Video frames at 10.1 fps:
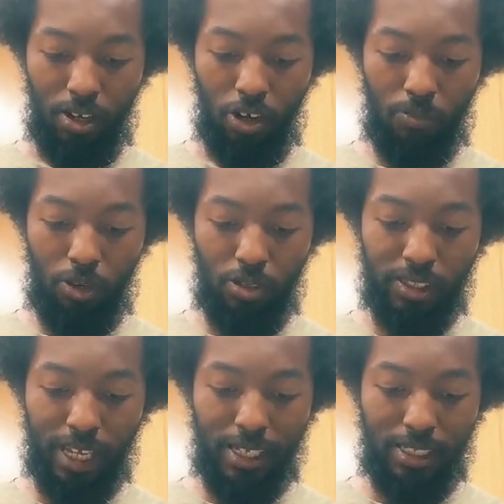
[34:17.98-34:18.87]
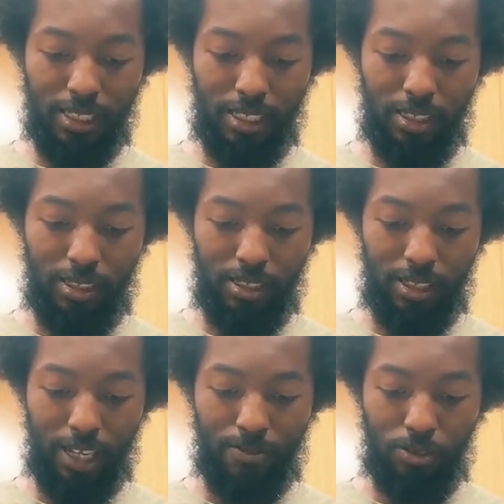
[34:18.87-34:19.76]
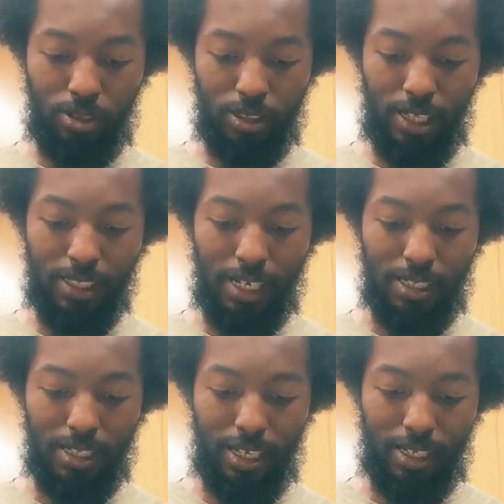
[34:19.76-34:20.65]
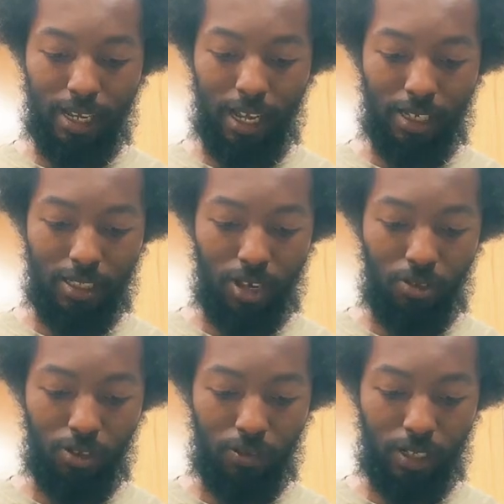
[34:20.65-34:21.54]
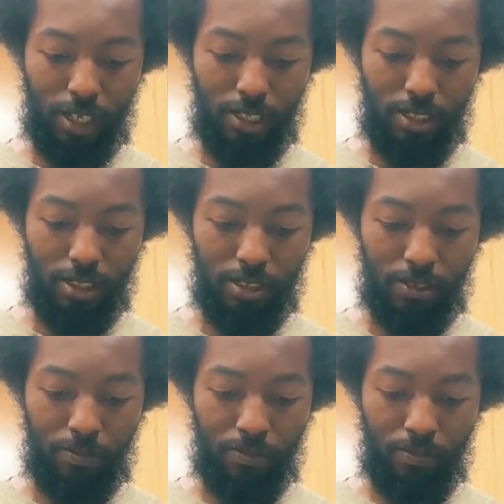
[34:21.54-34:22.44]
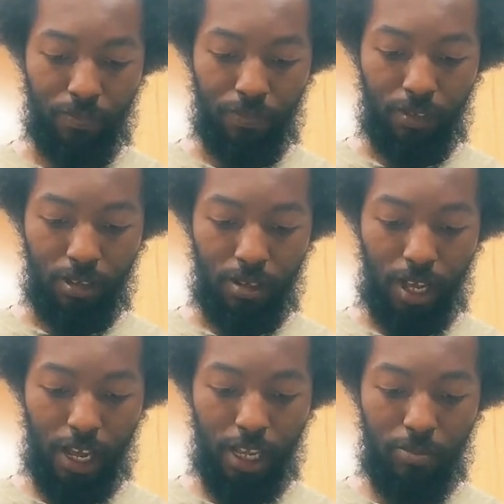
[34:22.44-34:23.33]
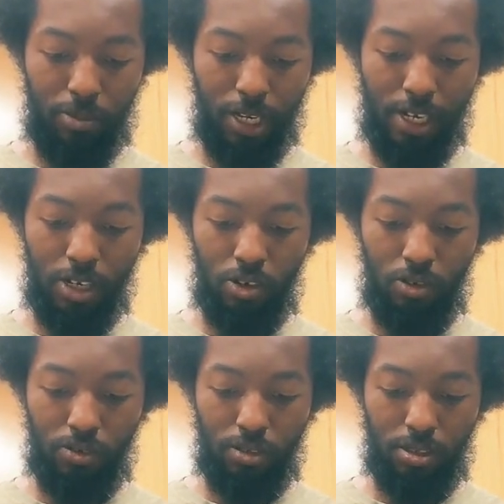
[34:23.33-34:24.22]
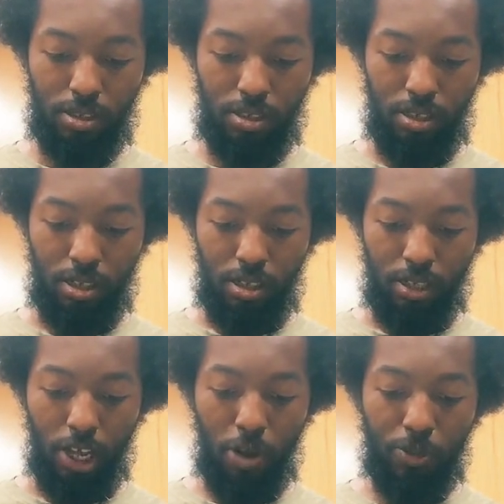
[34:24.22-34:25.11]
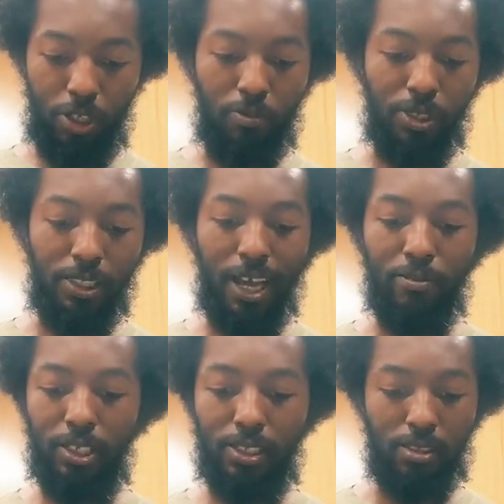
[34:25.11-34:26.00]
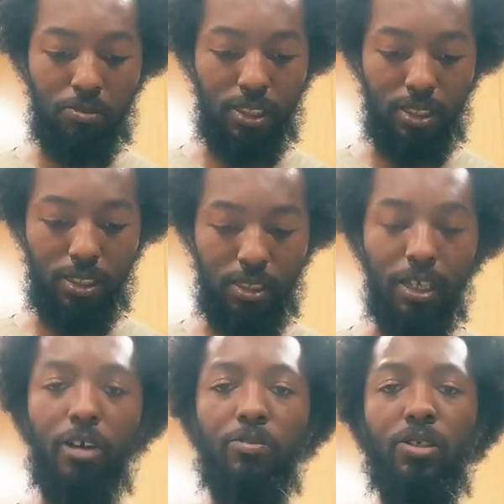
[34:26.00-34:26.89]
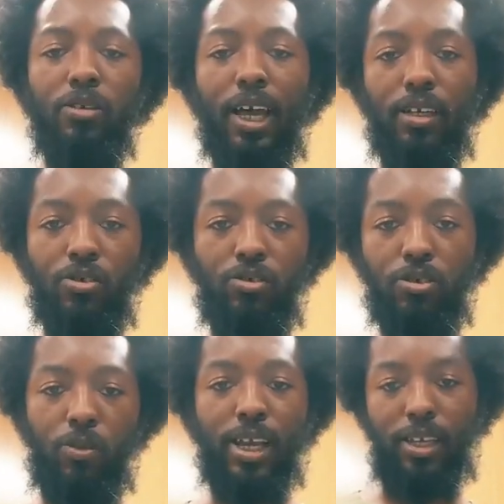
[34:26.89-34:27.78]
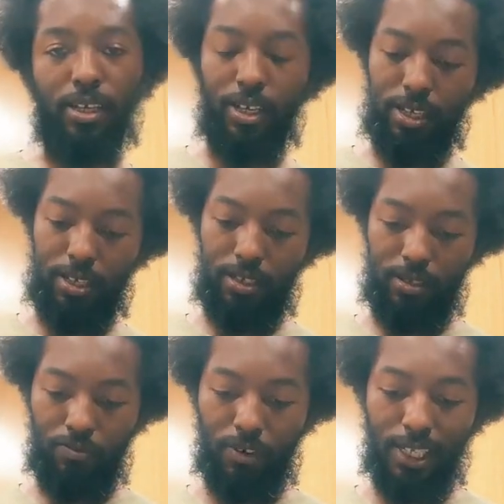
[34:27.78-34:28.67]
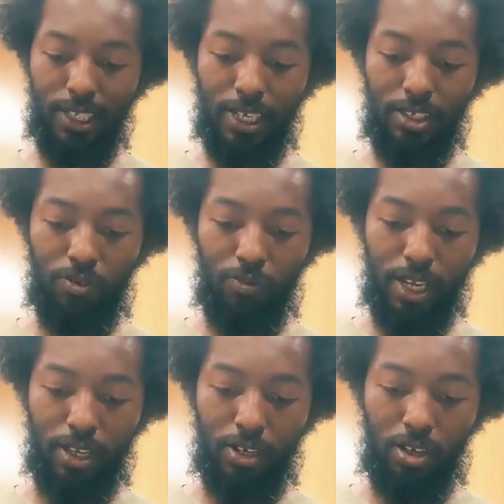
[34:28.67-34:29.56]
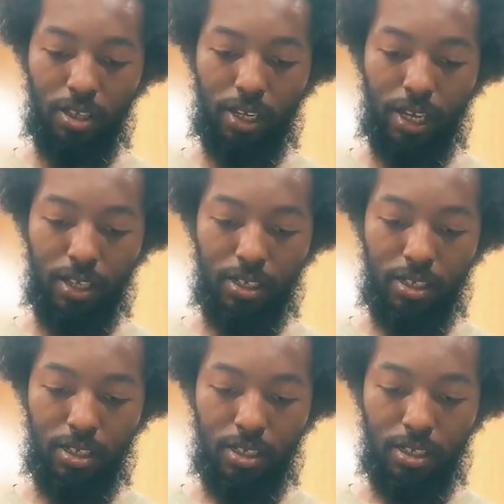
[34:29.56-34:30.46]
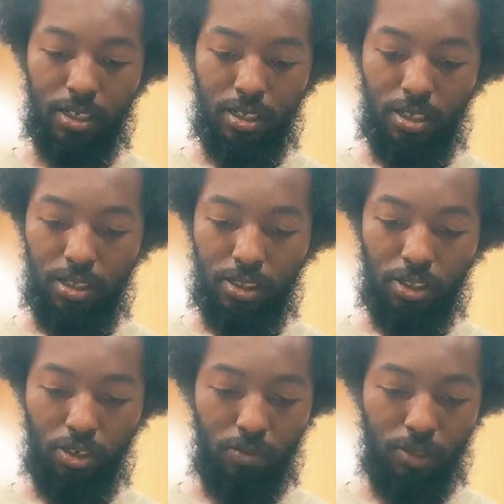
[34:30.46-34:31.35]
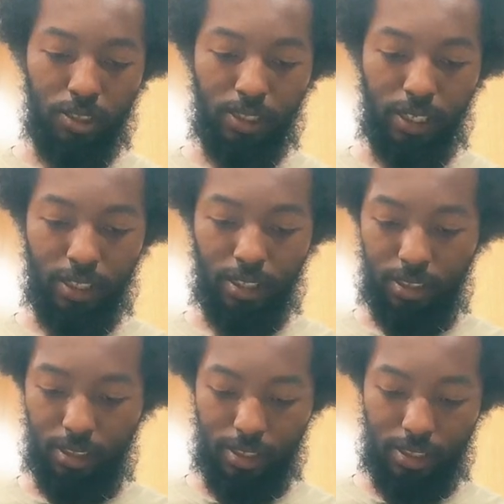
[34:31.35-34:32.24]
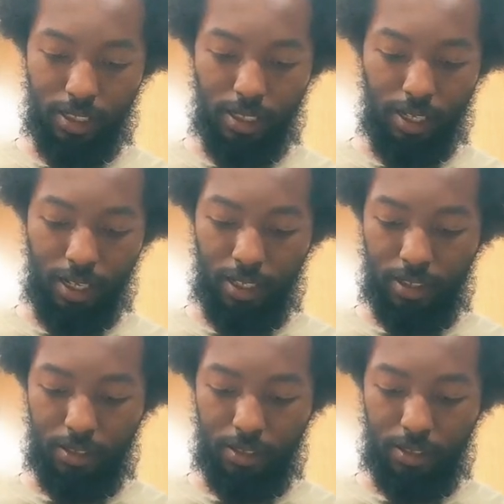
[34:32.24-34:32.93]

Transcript: homocysteine levels. Let's actually get that because I don't know what that is. All right, but I know helping your metabolism is helping you like lose weight and regulating your weight and all of that. So 1 second, let's get that.